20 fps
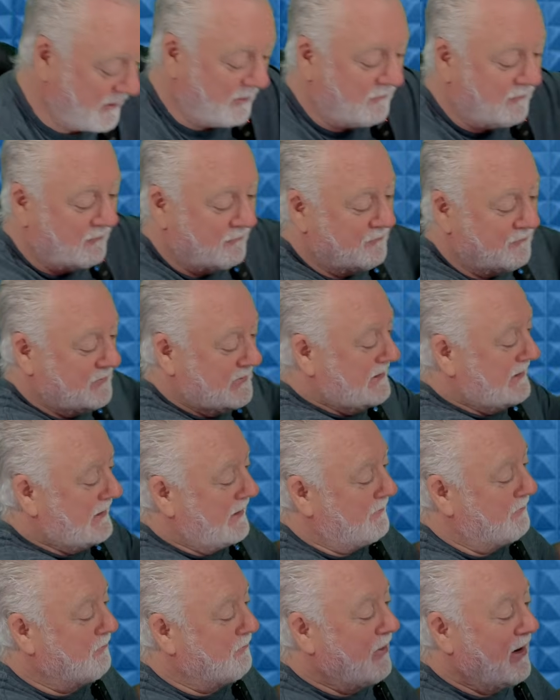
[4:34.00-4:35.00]
of me,
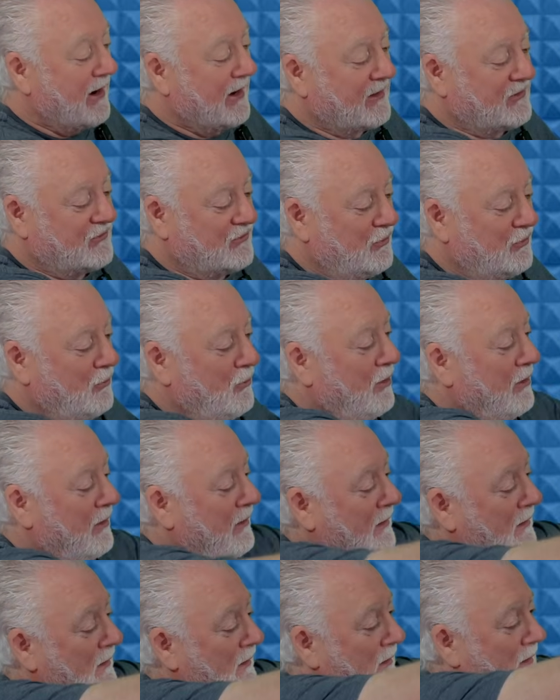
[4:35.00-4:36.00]
and back to
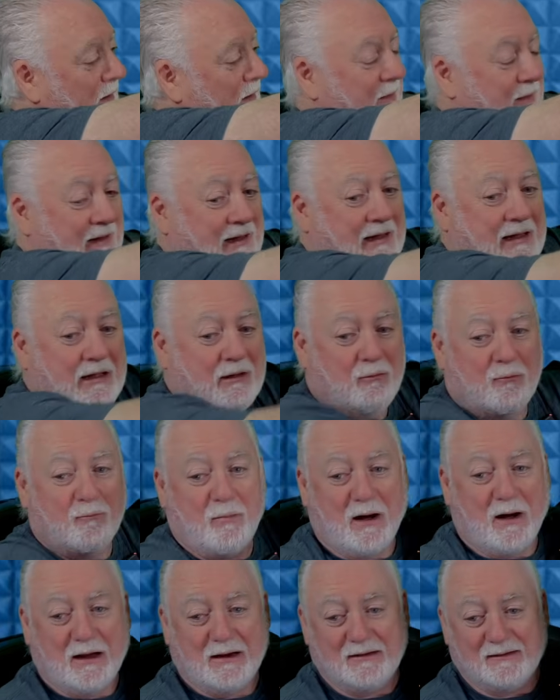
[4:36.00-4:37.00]
the
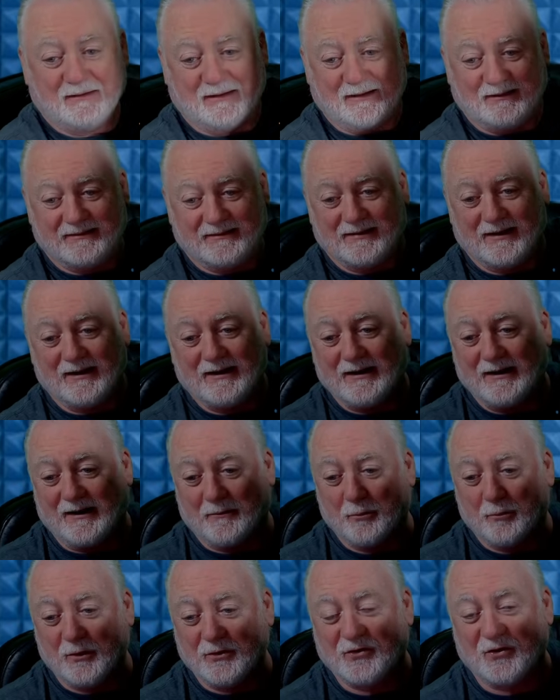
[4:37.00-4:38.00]
Aeroband Guitar,
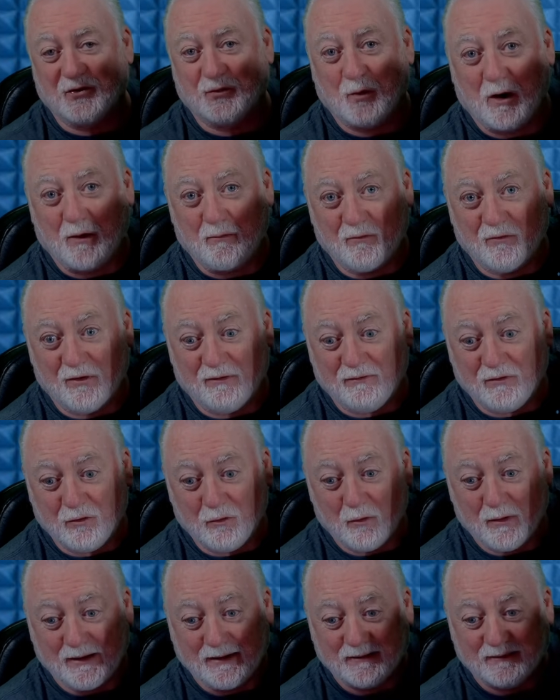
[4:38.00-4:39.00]
which is what I'm
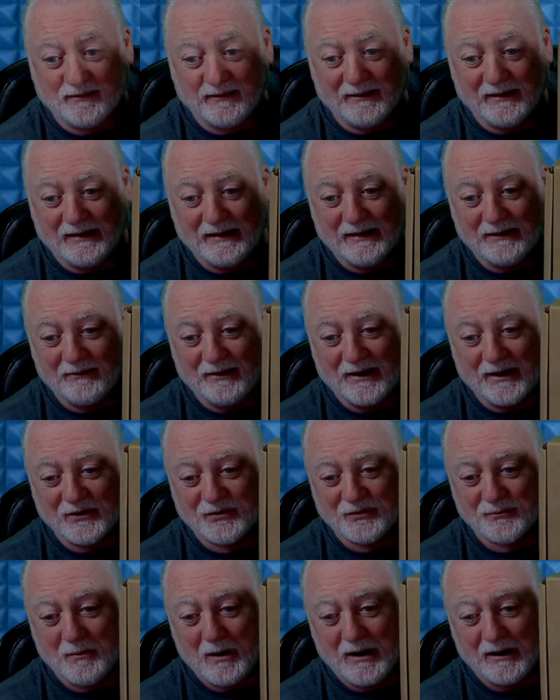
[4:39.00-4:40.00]
reviewing today, right? A
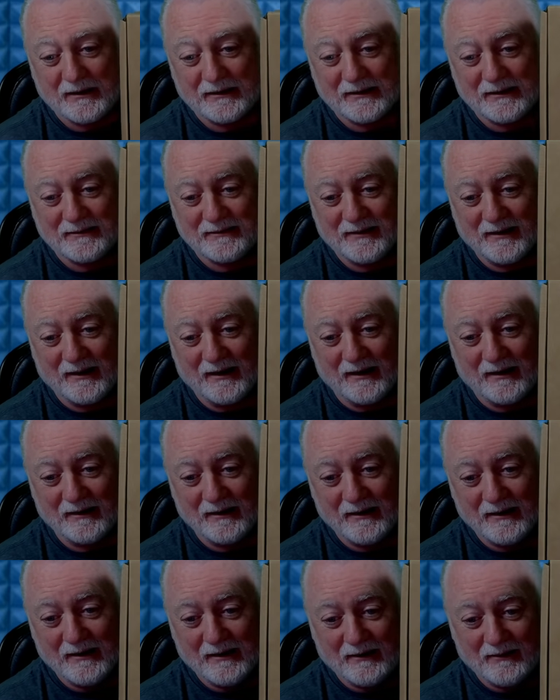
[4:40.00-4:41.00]
smart guitar,
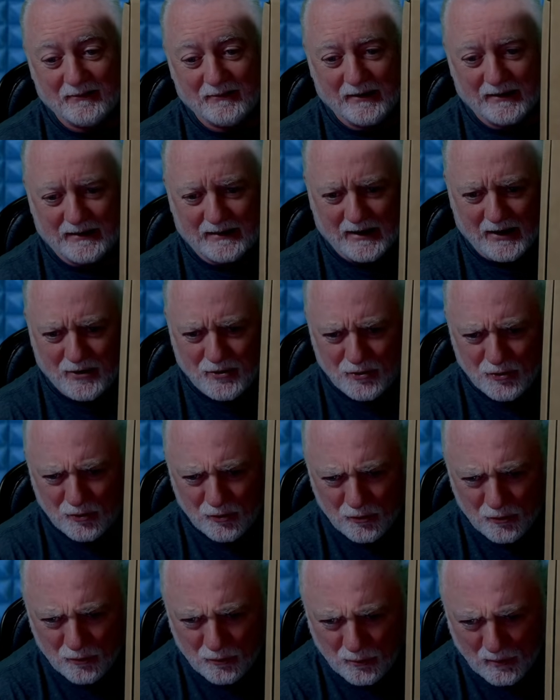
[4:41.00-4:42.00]
right? A
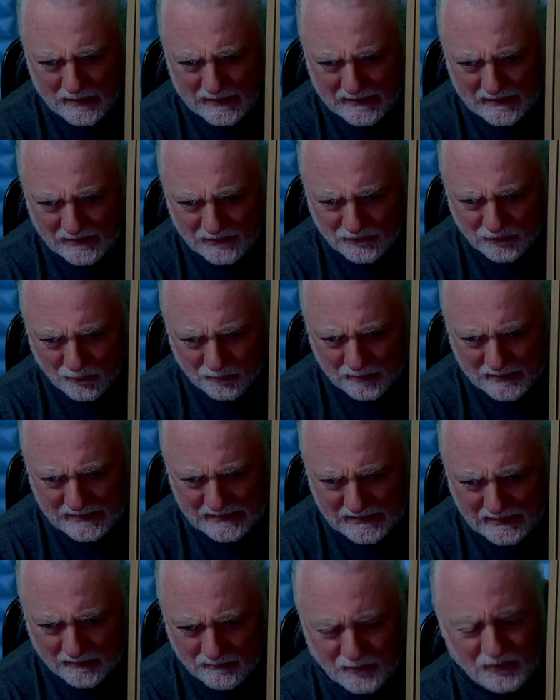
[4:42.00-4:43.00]
new way to
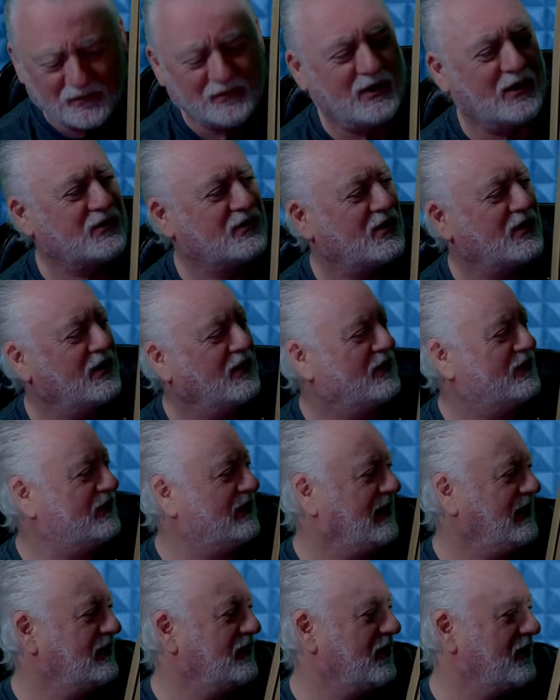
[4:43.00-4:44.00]
be a musician, it
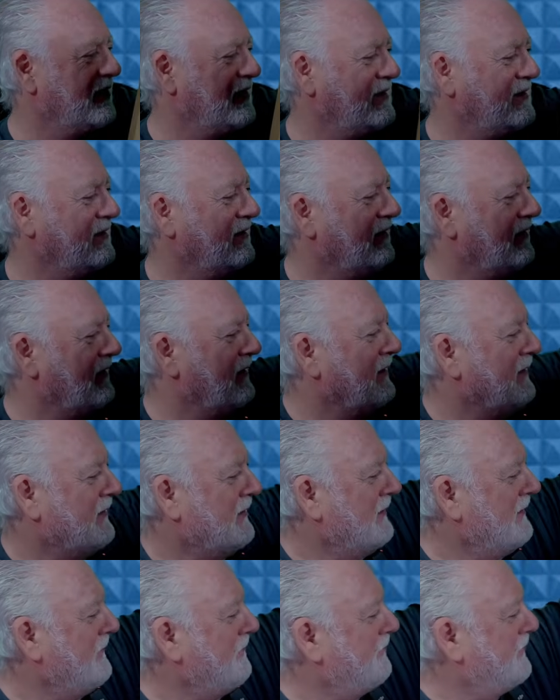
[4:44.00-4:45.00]
says on here.
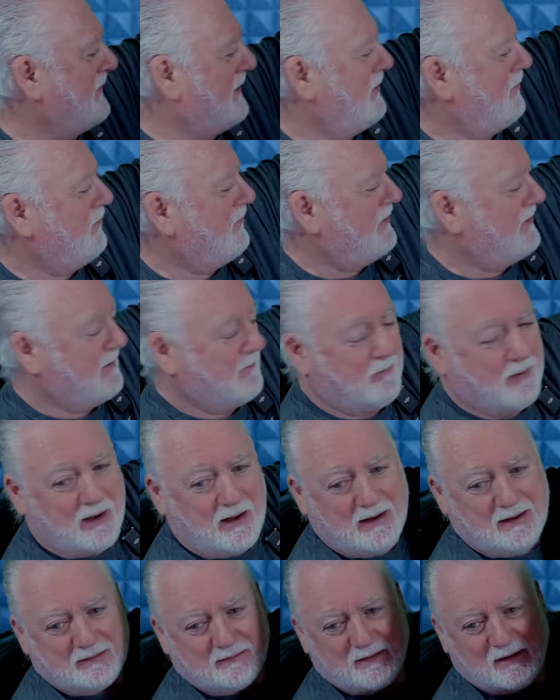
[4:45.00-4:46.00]
And on the
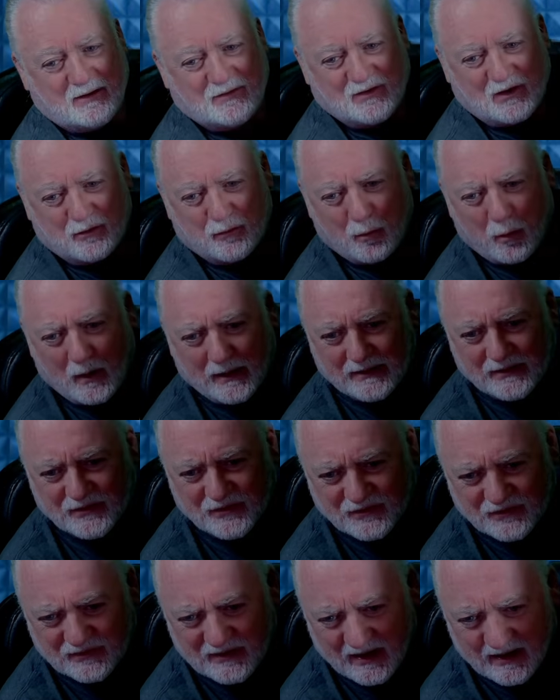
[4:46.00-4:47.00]
back there is a quick
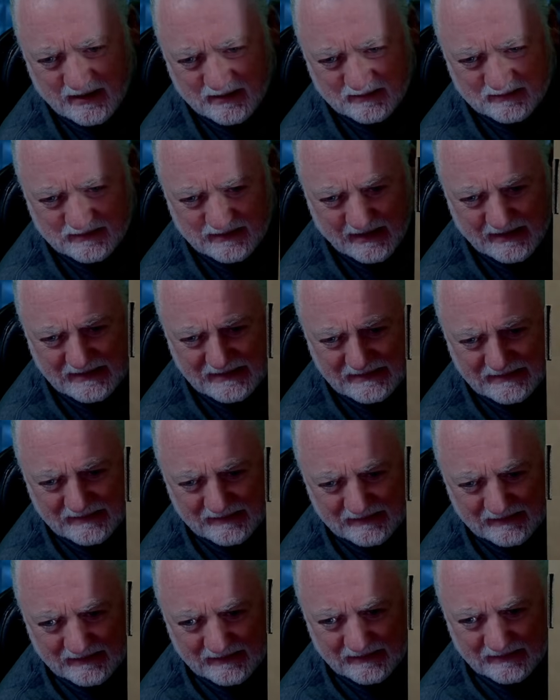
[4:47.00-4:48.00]
start guide,
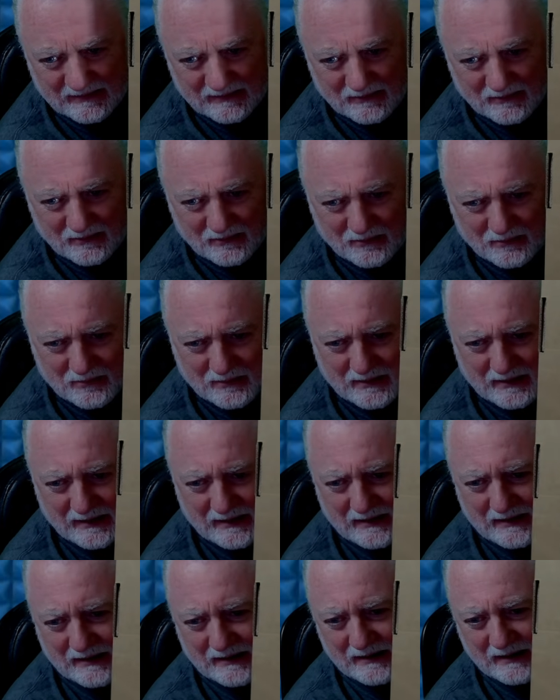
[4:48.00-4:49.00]

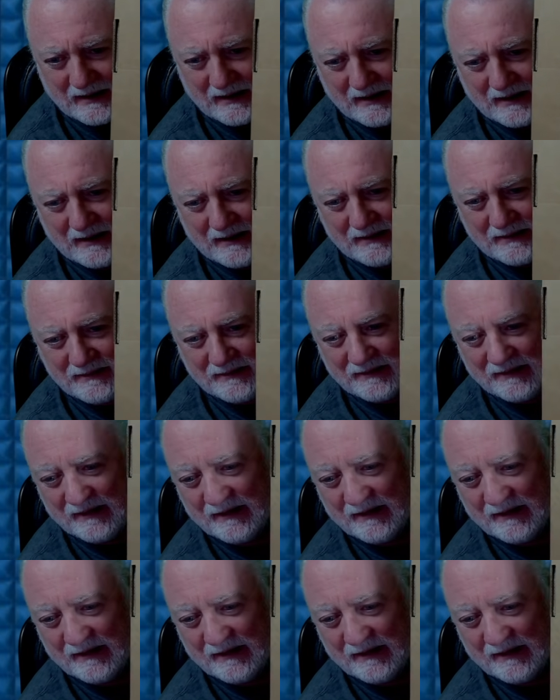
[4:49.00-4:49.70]
okay, and